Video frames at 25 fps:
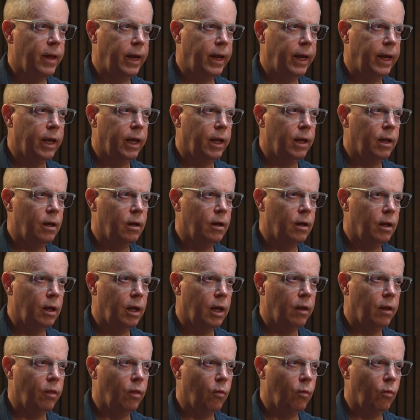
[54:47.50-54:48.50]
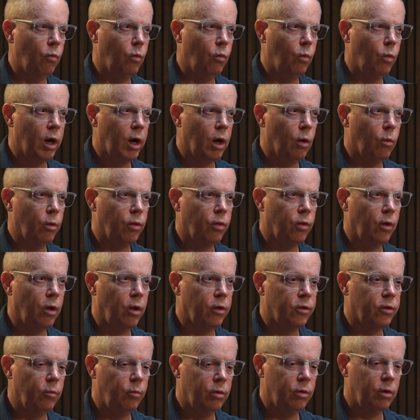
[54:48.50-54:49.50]
and the
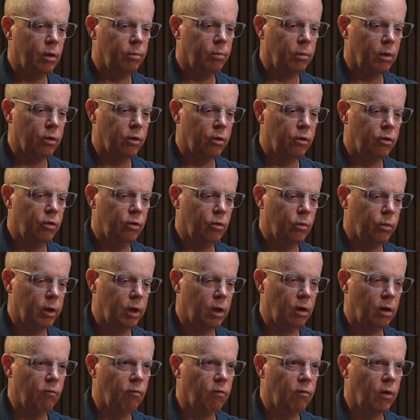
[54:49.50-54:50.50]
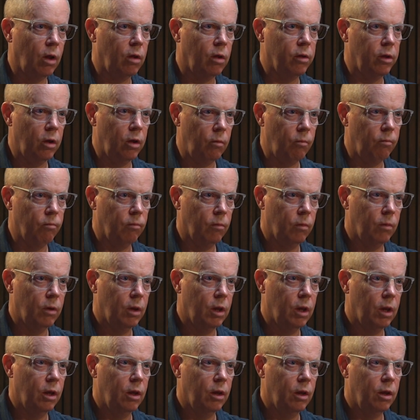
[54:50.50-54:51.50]
wherewithal to be able to do it in volume.
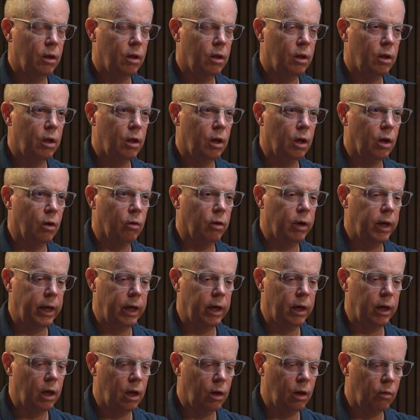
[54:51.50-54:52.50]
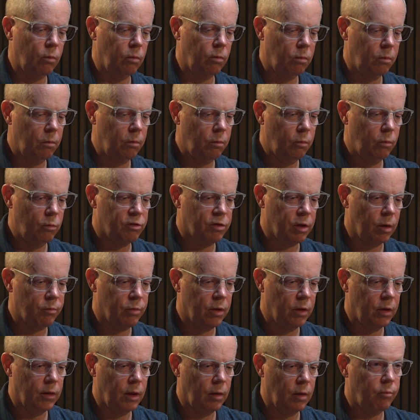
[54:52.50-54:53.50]
And
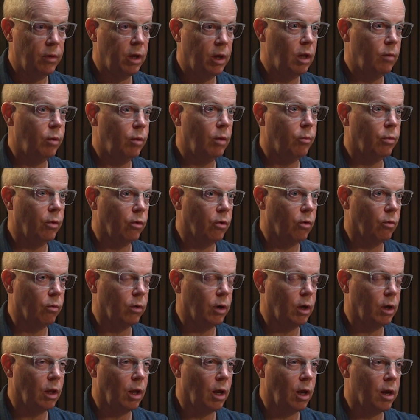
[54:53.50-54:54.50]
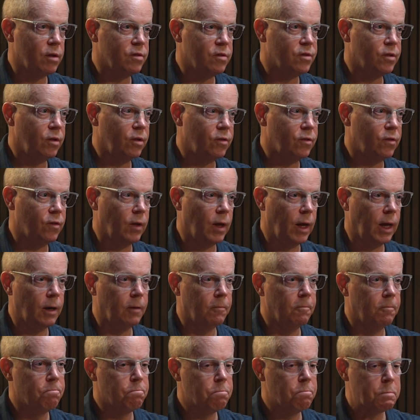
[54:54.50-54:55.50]
something that many people don't realize is
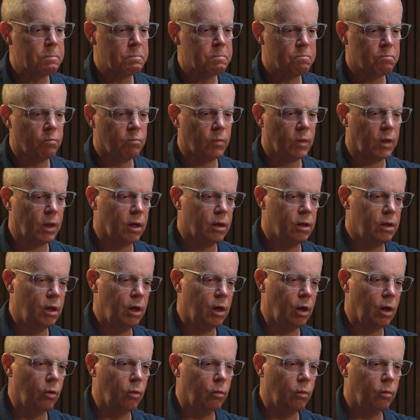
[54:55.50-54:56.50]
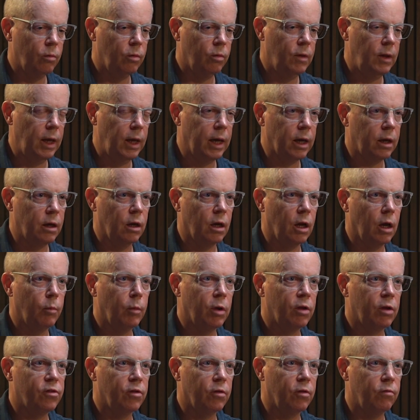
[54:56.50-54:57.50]
that the
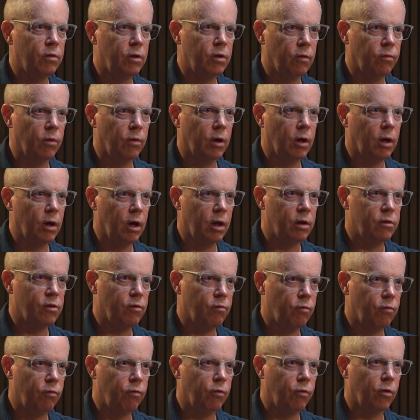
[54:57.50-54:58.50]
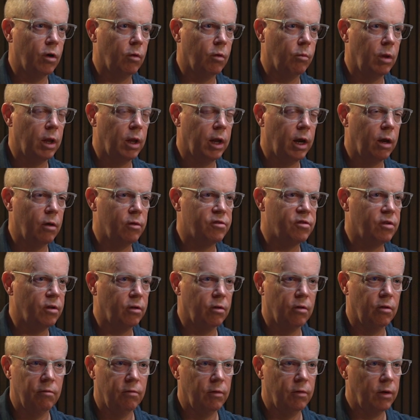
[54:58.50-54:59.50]
economics of different kinds of affordable
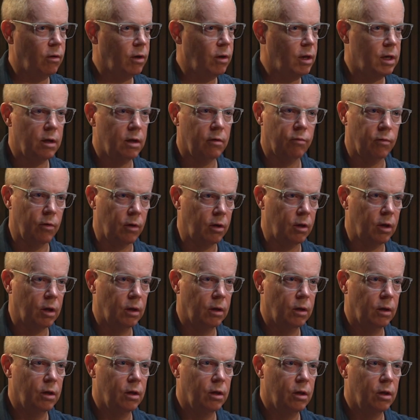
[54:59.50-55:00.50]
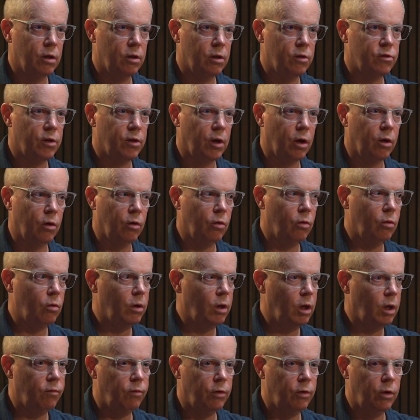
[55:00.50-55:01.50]
housing are very different. So
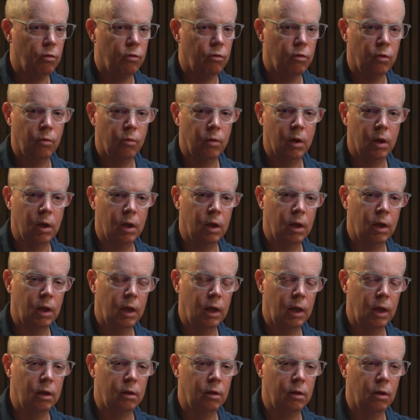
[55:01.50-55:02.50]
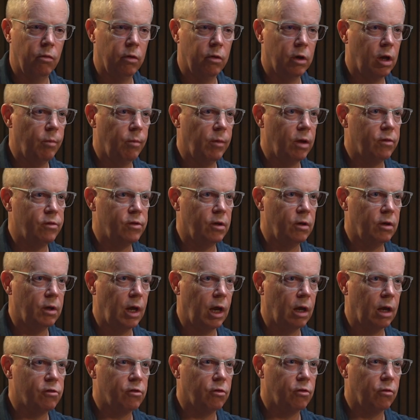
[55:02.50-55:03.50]
if you're doing a low-income housing
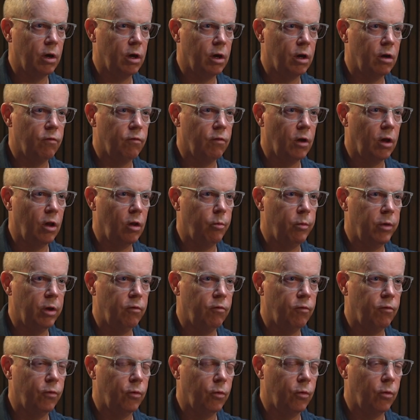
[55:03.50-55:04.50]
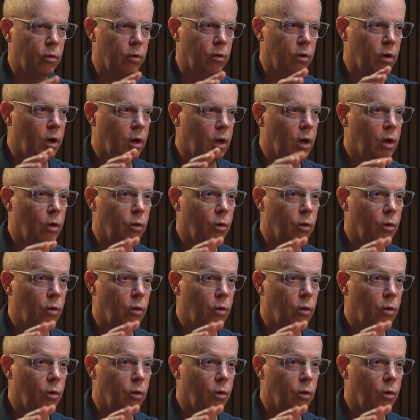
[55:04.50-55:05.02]
tax credit development for